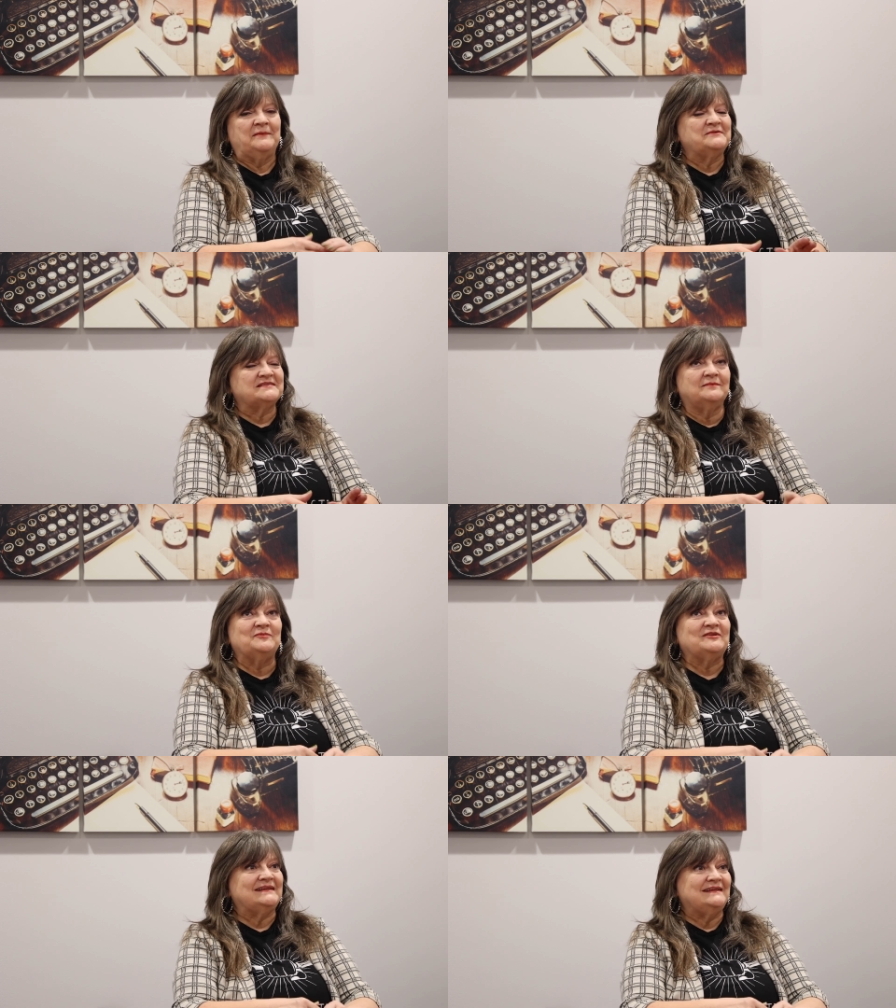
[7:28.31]
I was
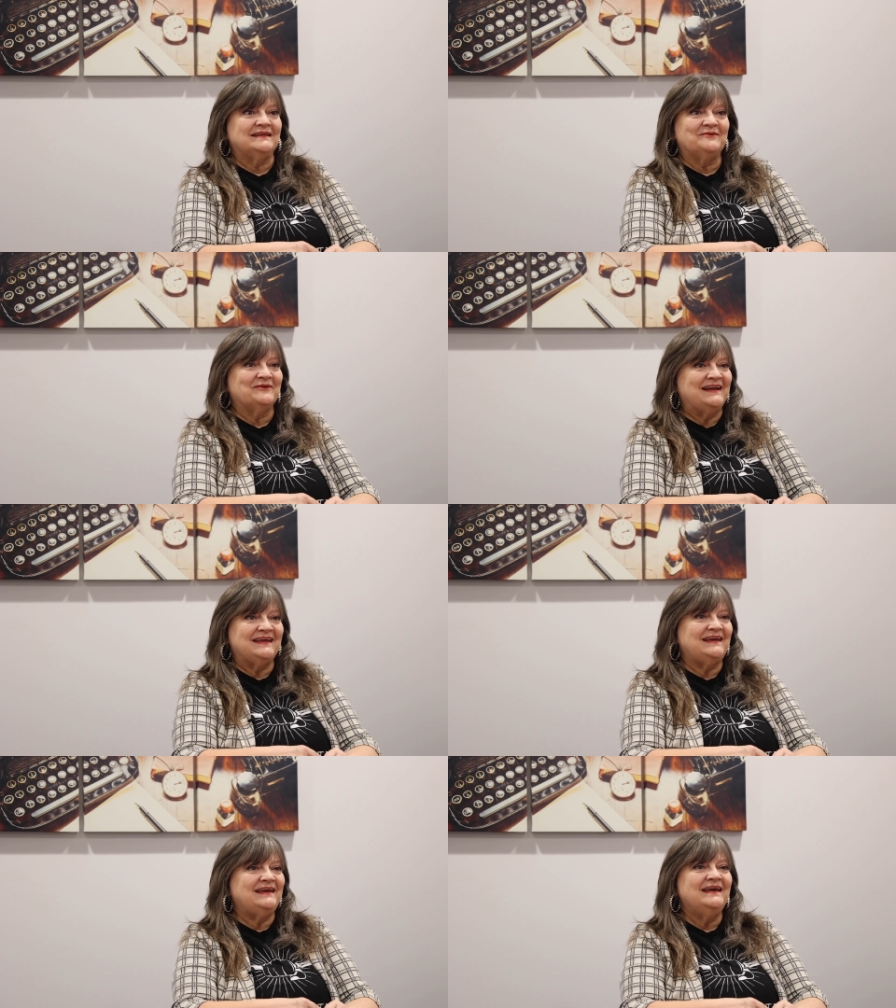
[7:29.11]
completely
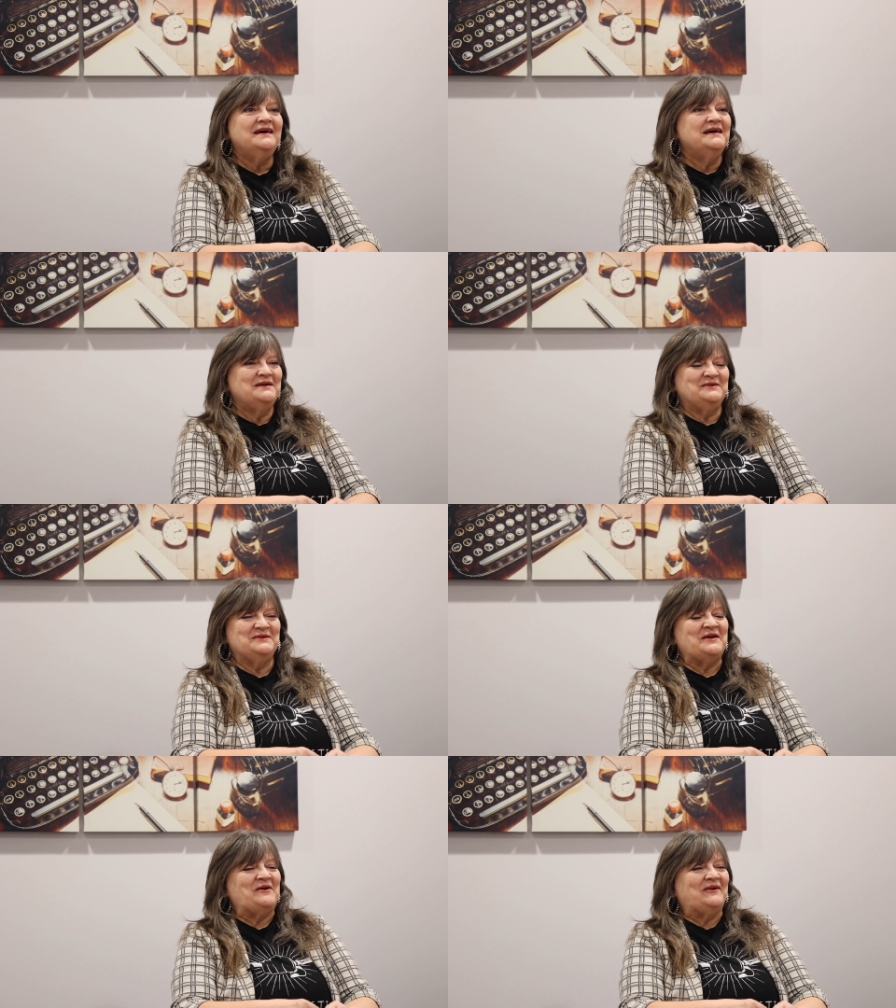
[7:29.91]
ready,
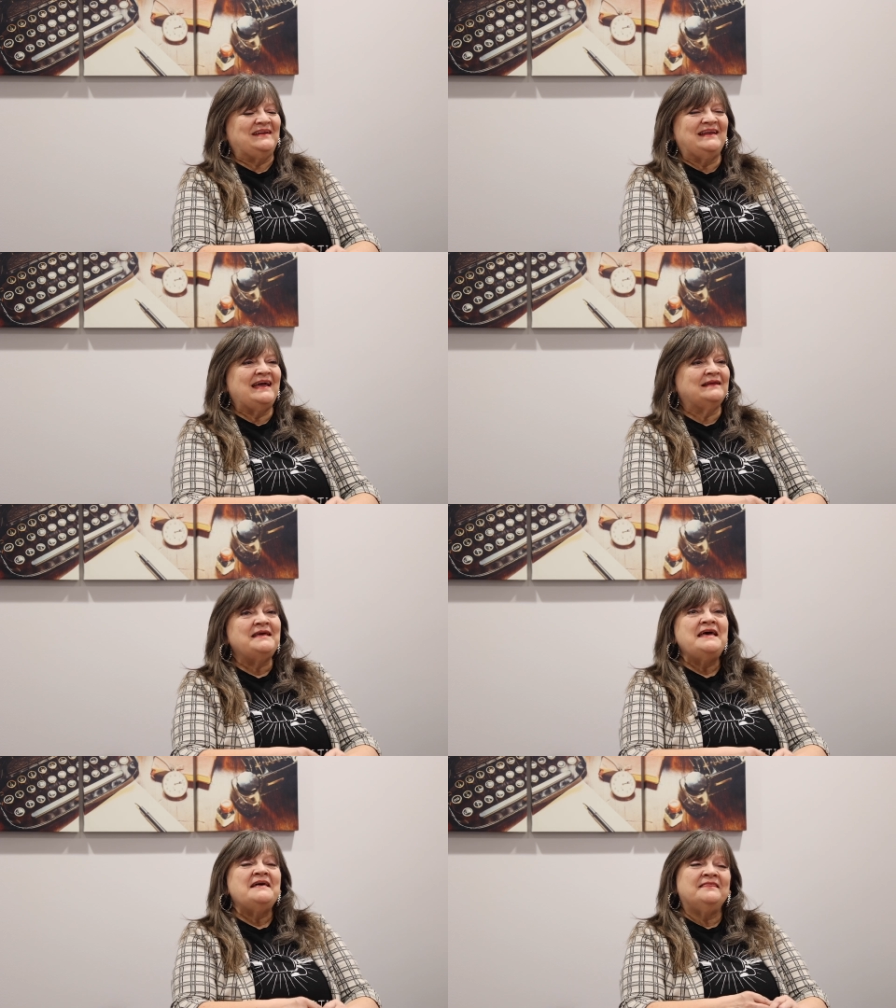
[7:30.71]

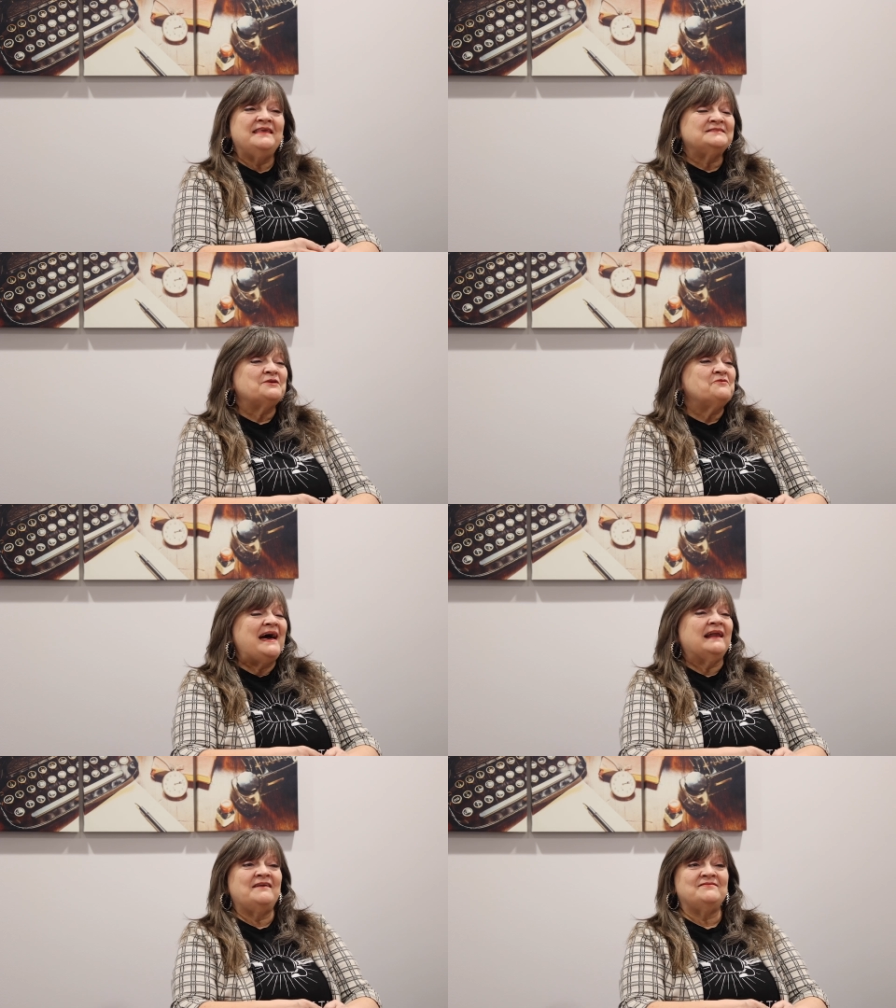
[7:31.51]
so
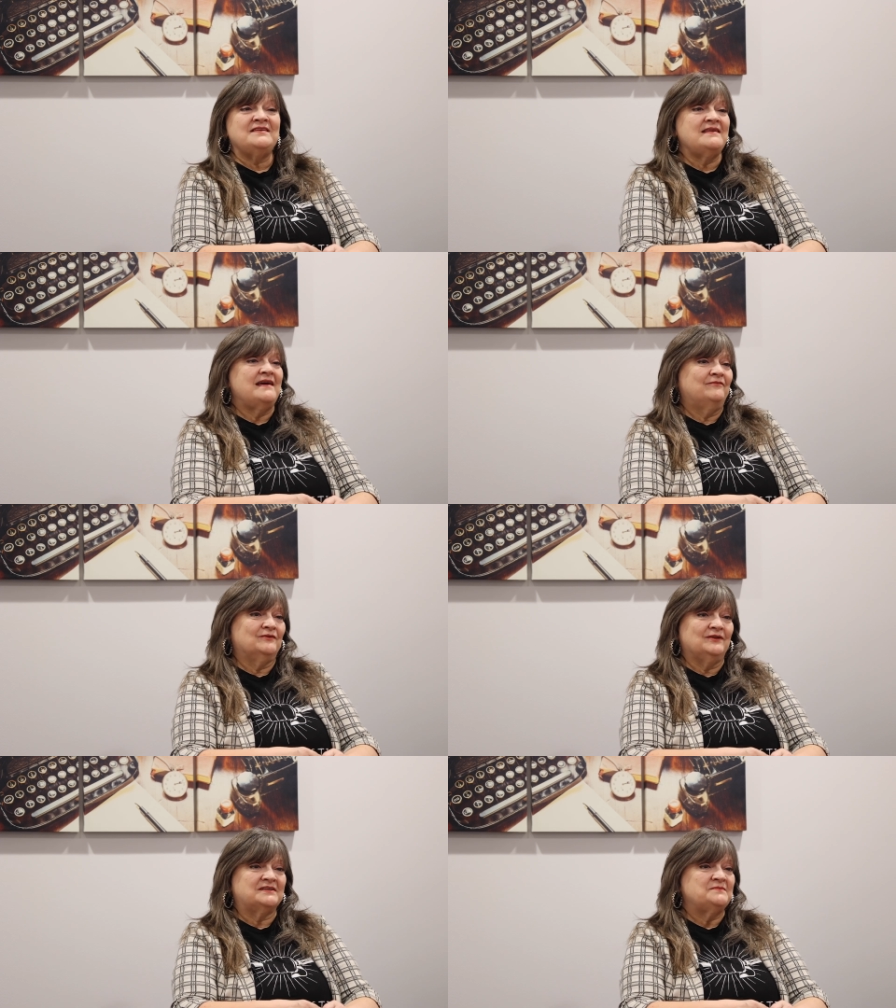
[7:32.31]
that I've
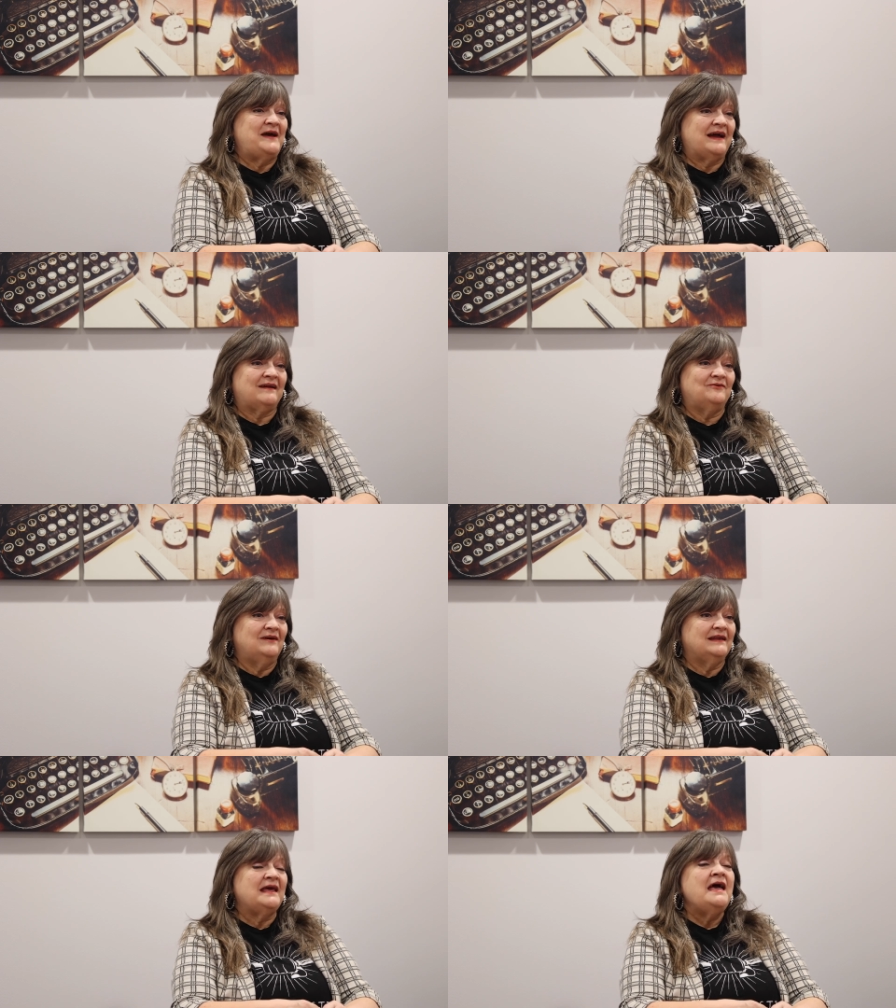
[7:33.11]
never looked back on.